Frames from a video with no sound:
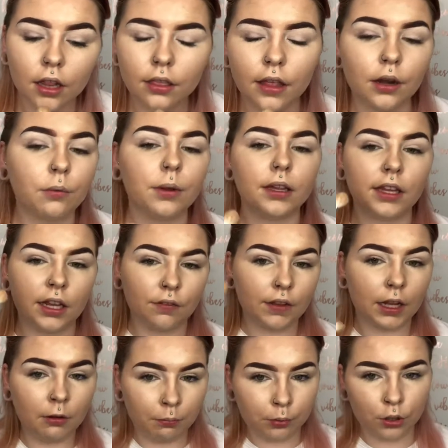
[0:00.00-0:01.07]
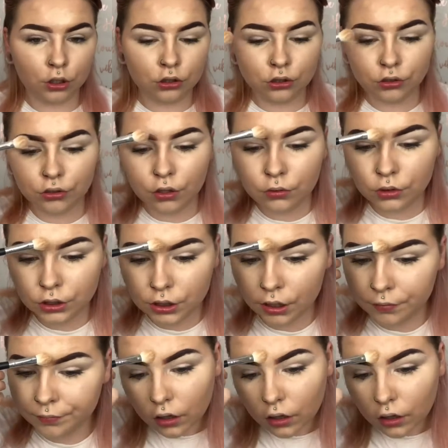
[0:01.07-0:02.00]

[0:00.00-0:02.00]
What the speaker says: that it would leave like brush strokes,